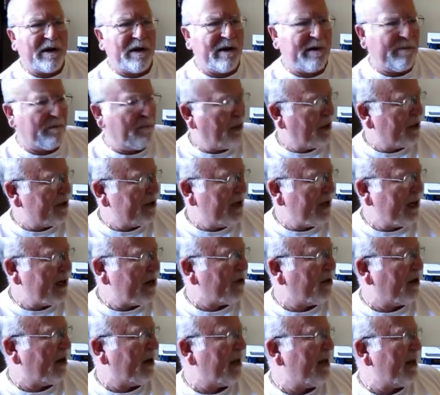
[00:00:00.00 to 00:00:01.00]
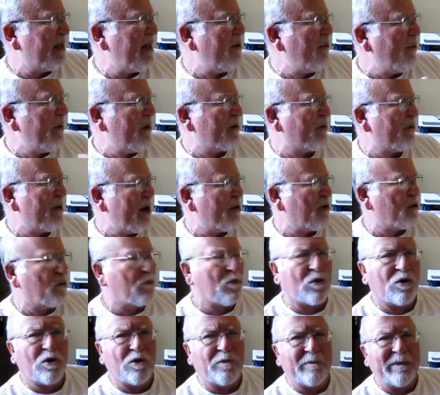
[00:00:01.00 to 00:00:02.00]
Particularly, they went around the
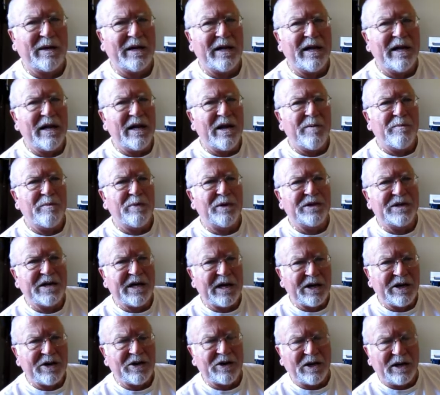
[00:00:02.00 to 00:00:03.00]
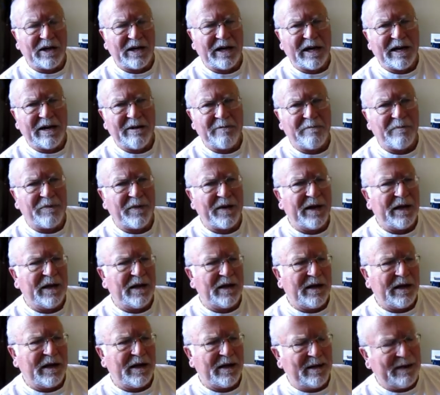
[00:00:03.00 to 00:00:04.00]
world, but particularly
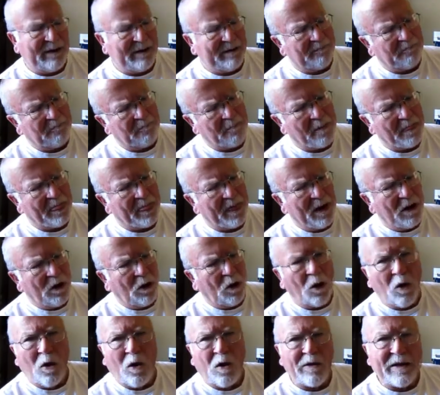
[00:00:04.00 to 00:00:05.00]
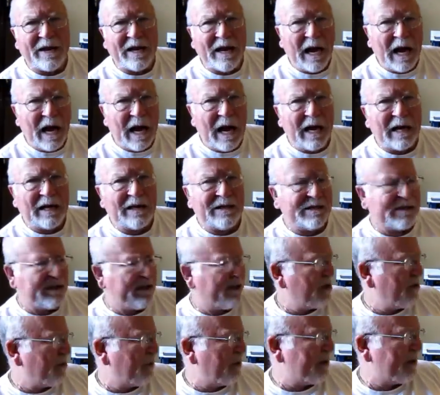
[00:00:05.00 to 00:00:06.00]
all the islands
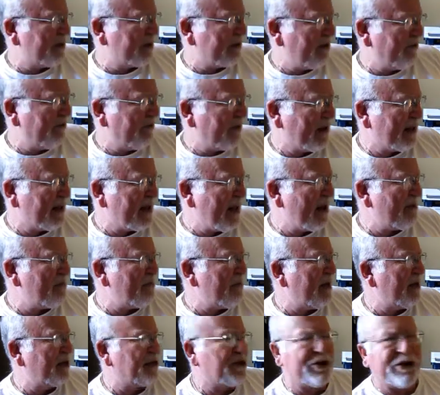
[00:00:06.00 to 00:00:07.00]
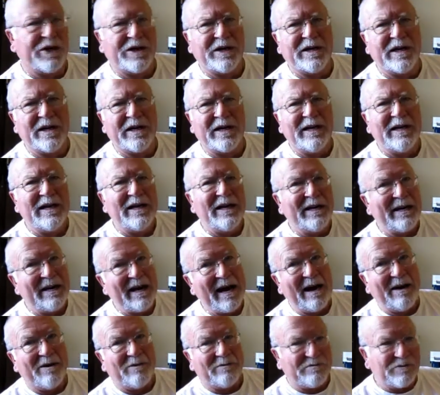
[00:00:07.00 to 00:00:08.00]
of the Pacific they mentioned.
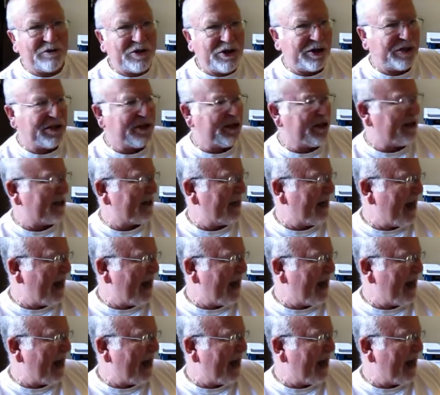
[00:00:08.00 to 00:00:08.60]
Now, just as an